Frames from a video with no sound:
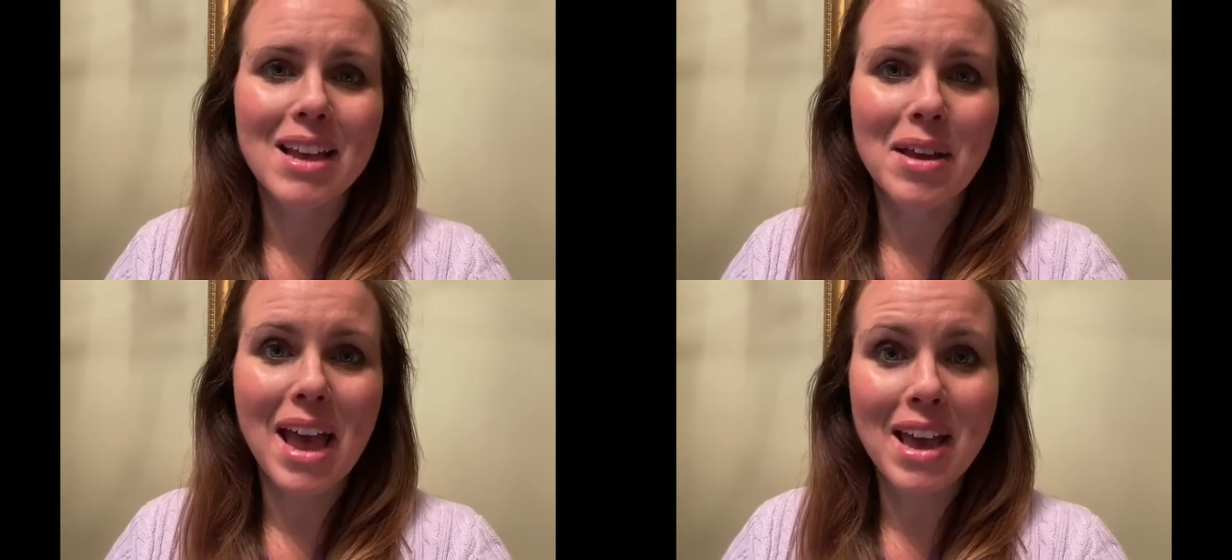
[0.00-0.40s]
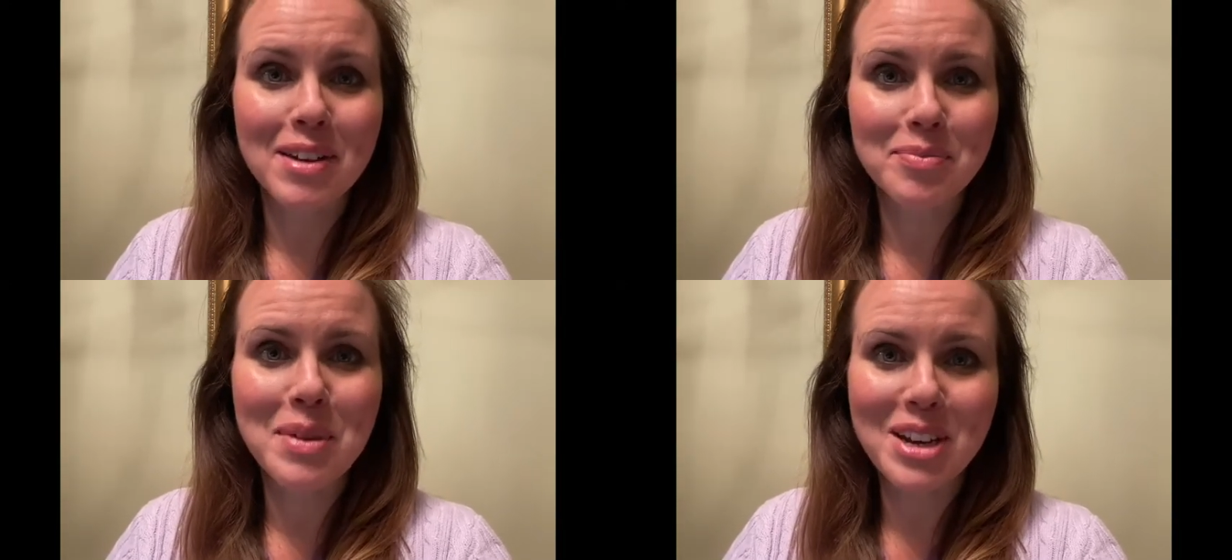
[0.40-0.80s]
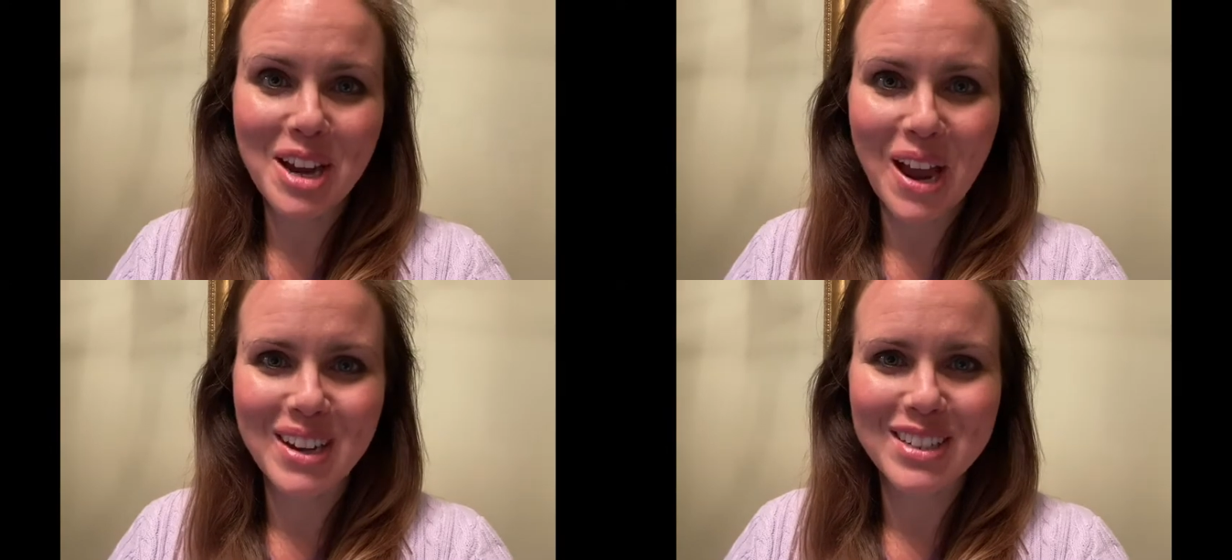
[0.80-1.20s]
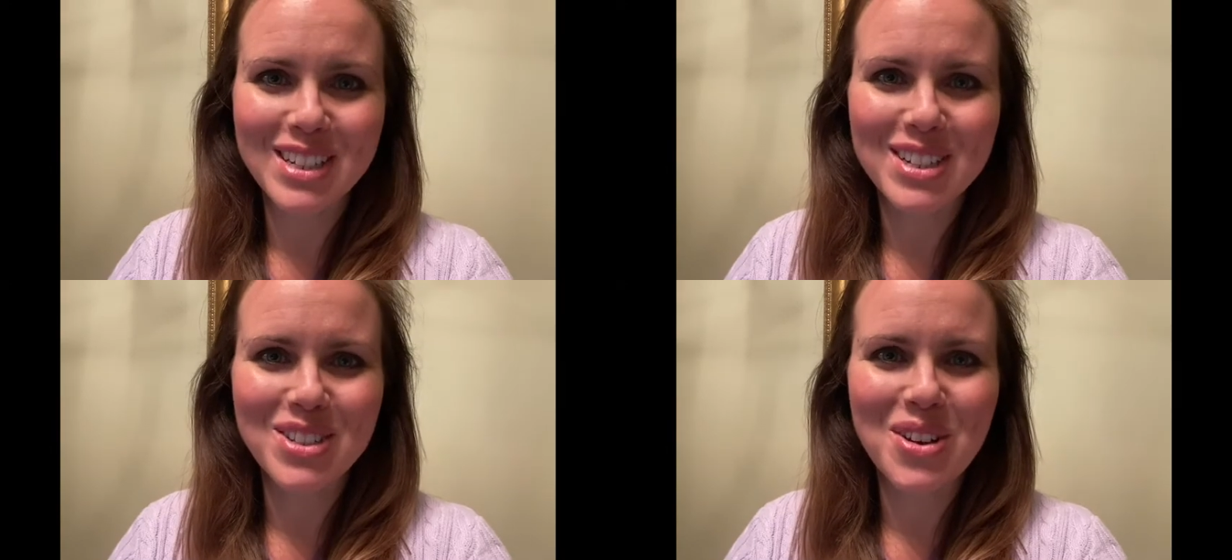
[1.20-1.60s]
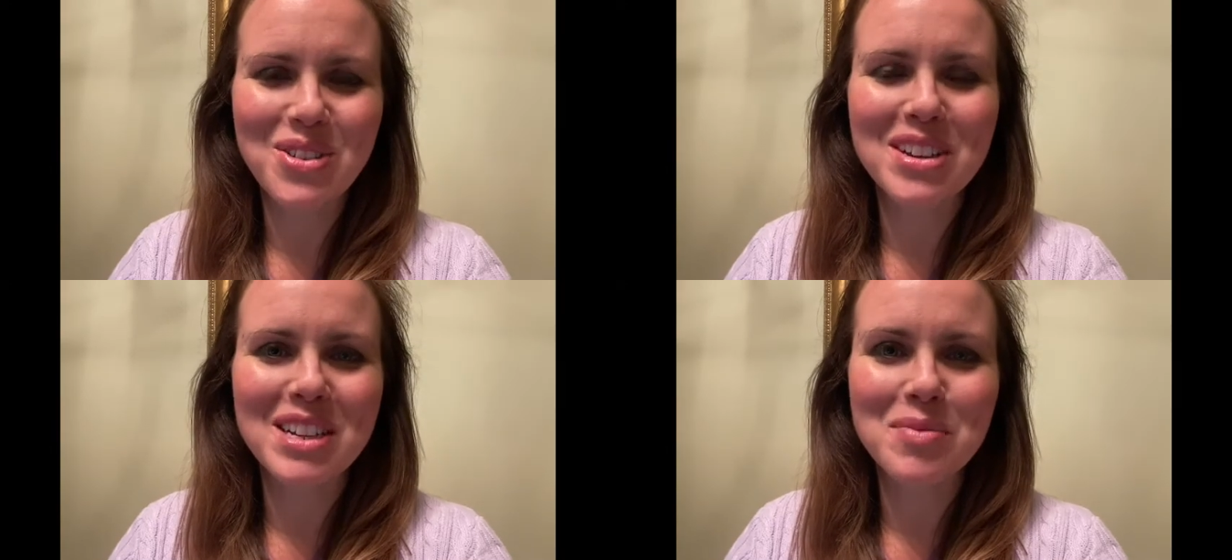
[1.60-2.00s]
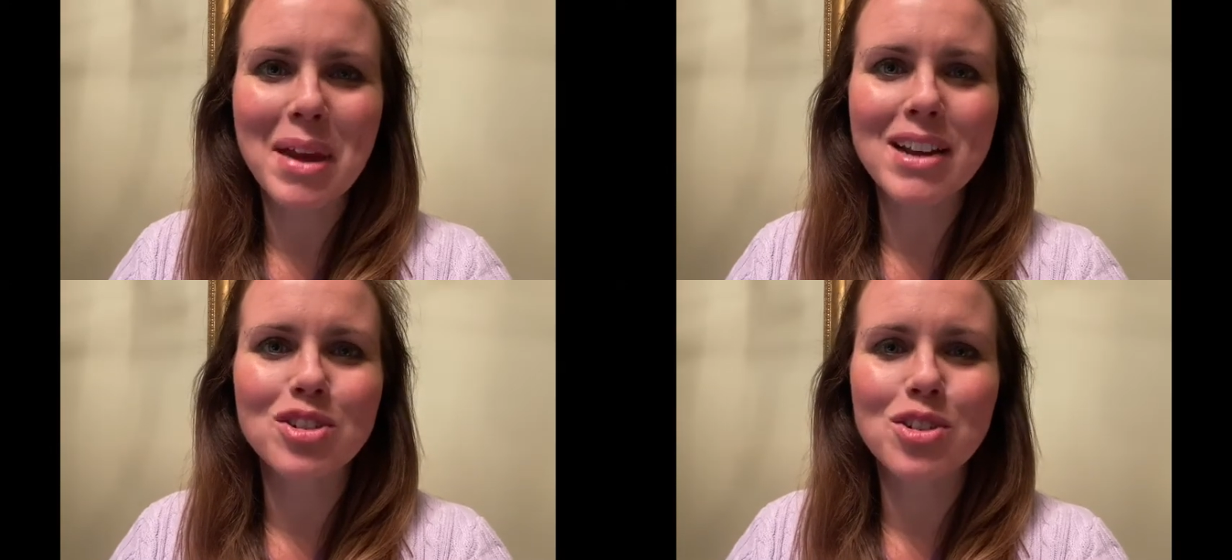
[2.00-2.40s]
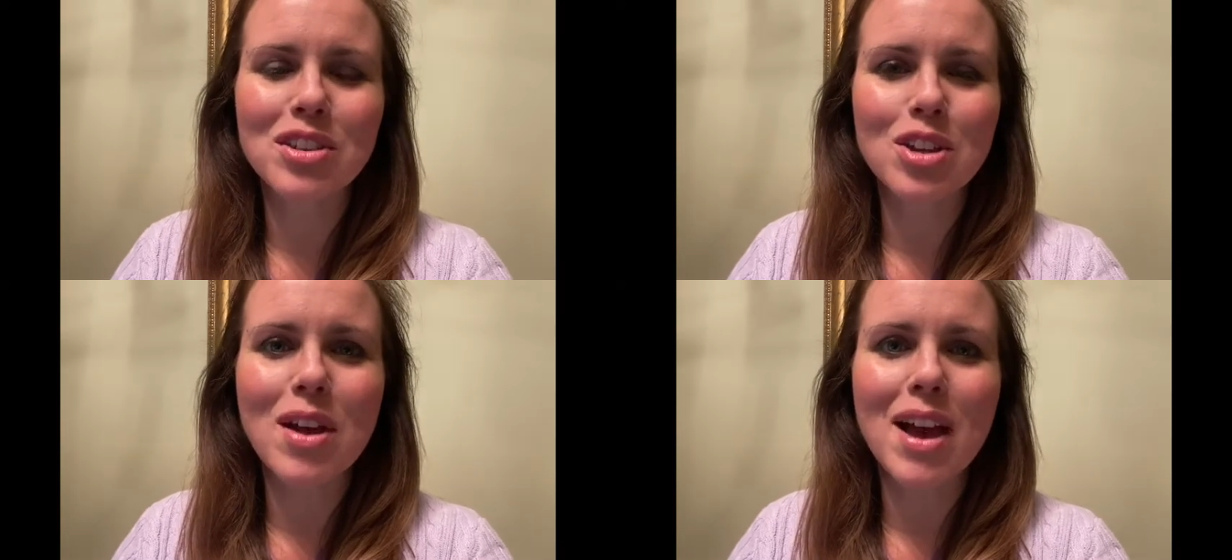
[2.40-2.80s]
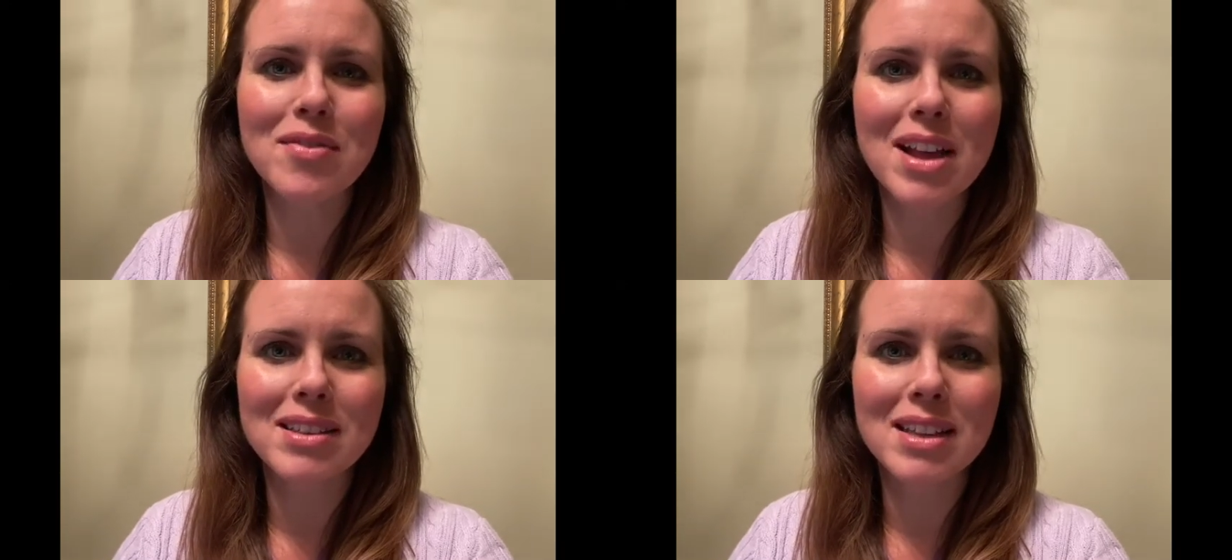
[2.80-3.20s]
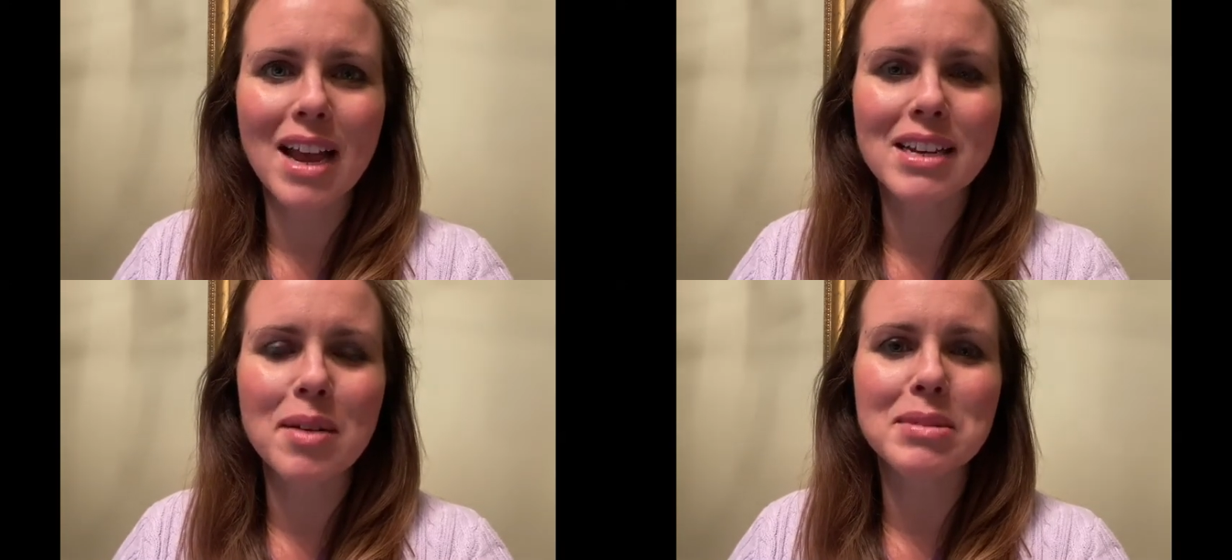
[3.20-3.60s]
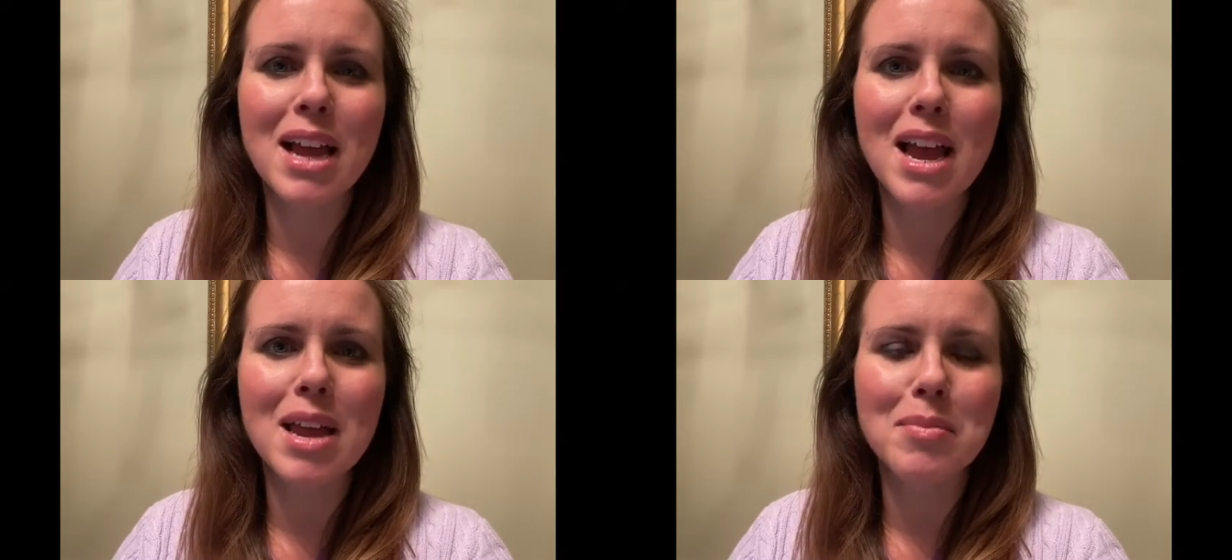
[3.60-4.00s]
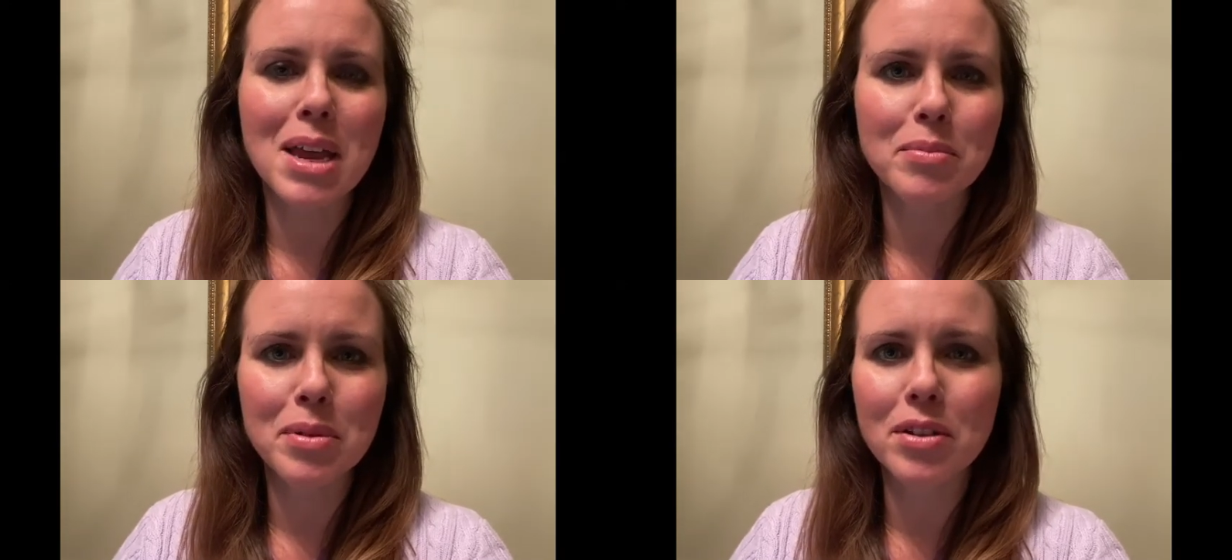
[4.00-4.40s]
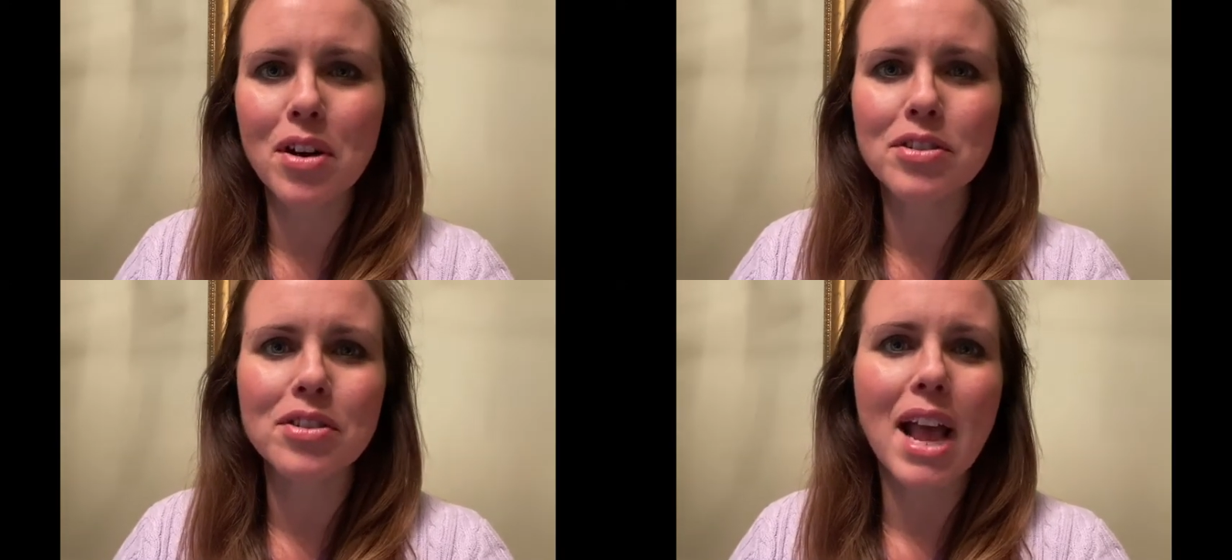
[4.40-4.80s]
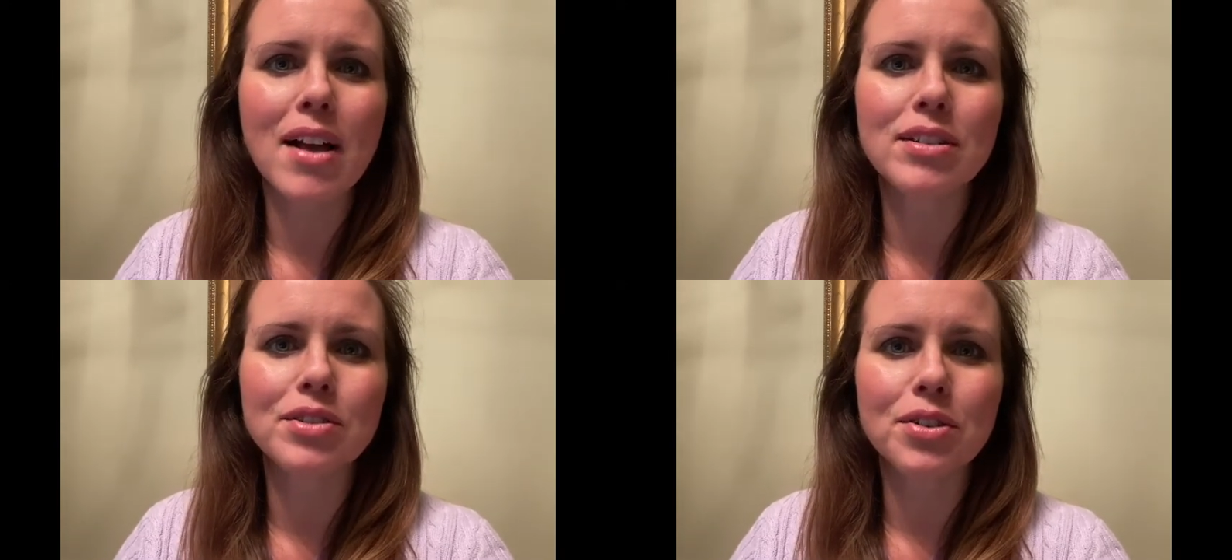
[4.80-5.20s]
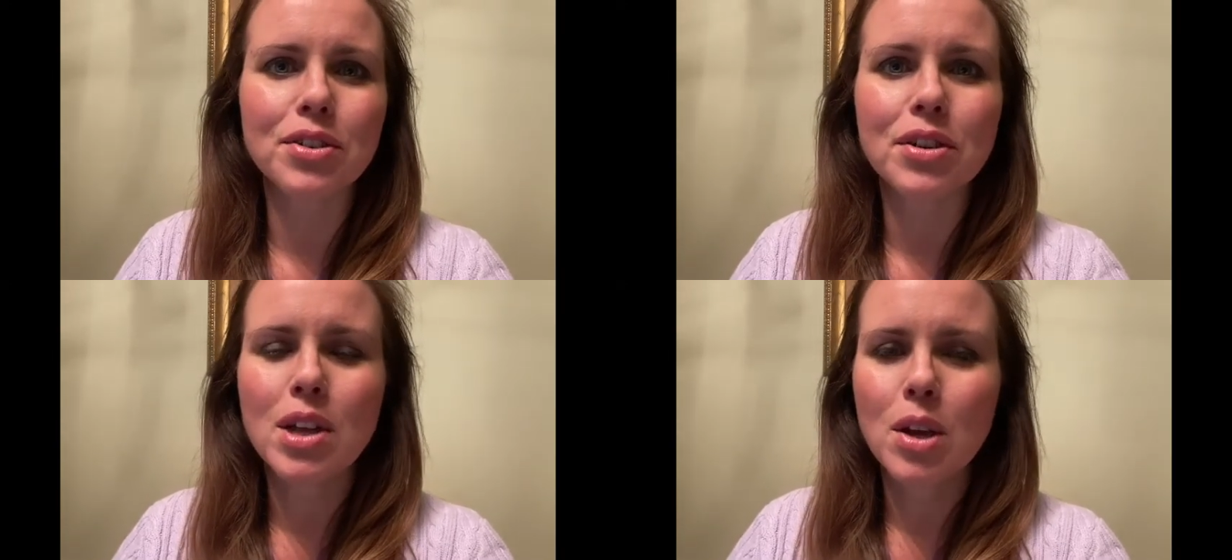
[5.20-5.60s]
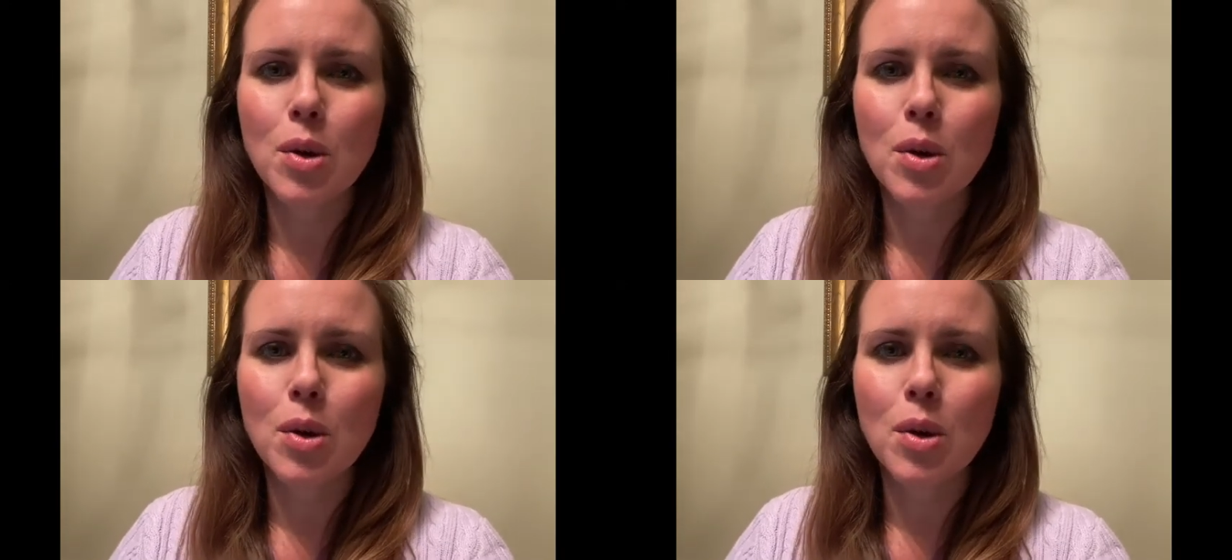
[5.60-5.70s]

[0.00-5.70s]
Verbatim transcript: at midnight. So you need to make sure that you have that signed up time and put it on your calendar,